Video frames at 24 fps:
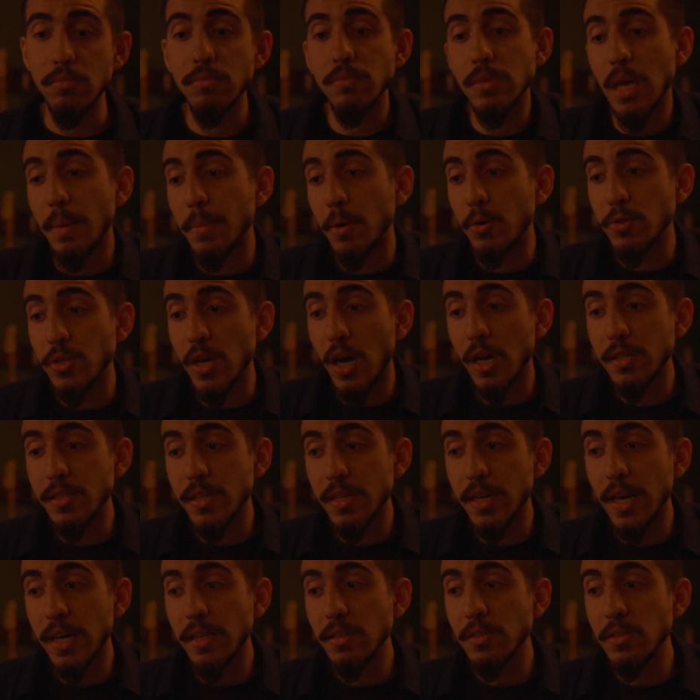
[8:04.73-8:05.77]
Demos, Odds
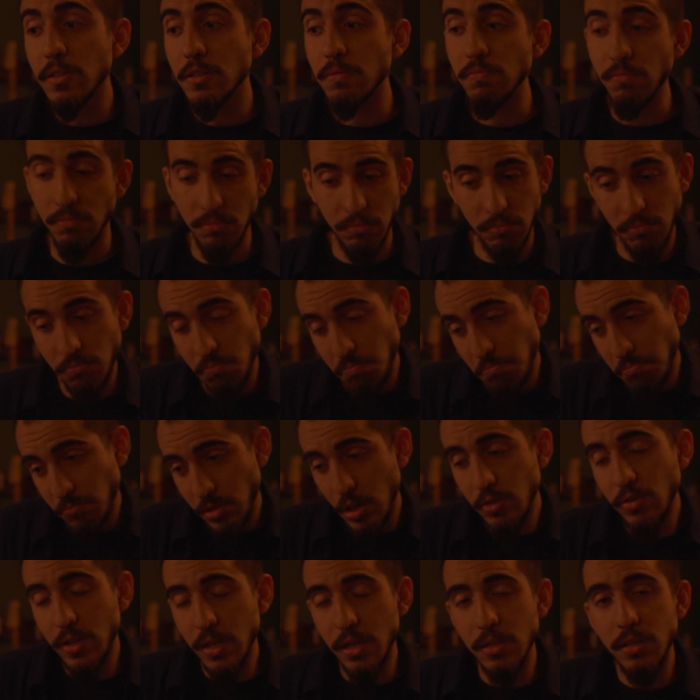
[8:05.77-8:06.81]
and Ends?
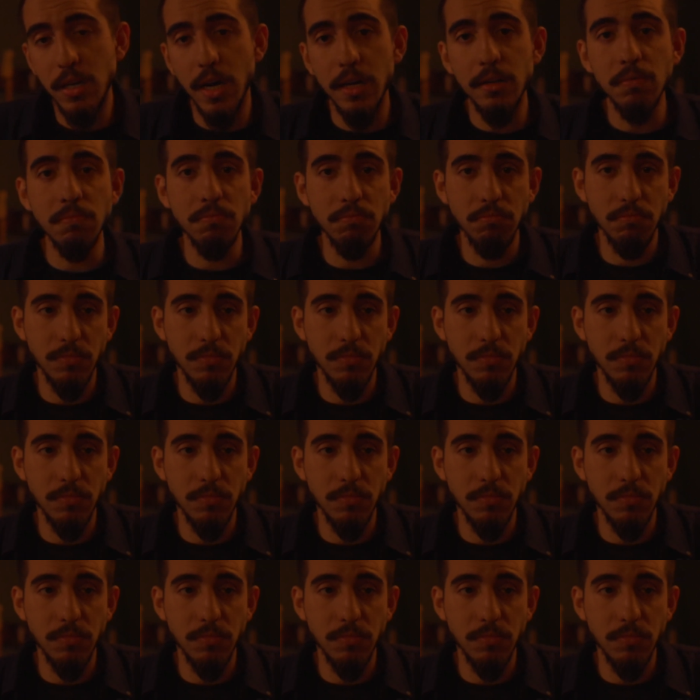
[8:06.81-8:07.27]
Sounds like a title,